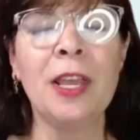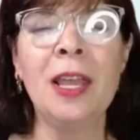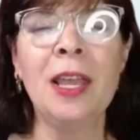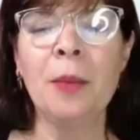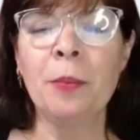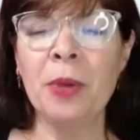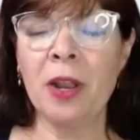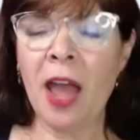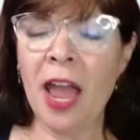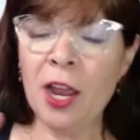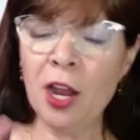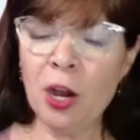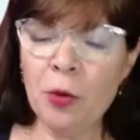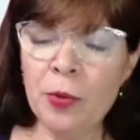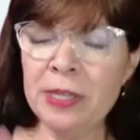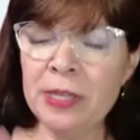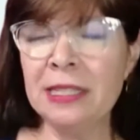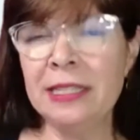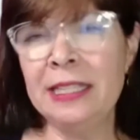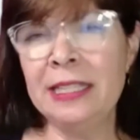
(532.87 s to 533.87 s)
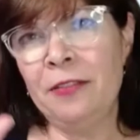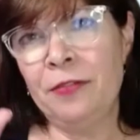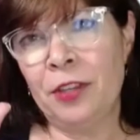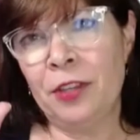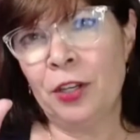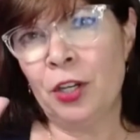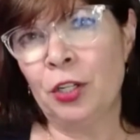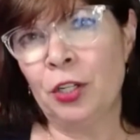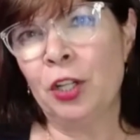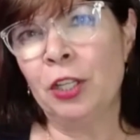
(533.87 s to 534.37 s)
But I always leave the
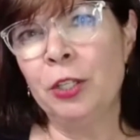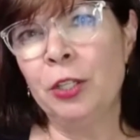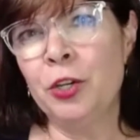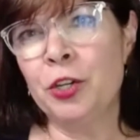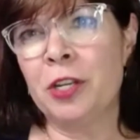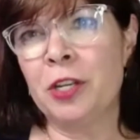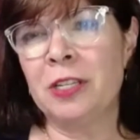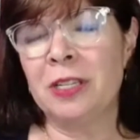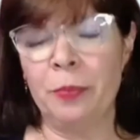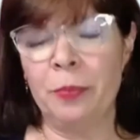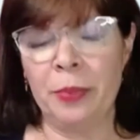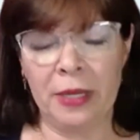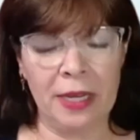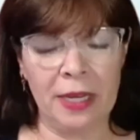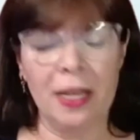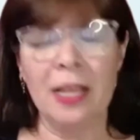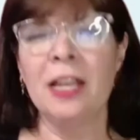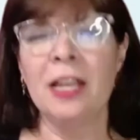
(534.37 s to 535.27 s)
conclusion to be,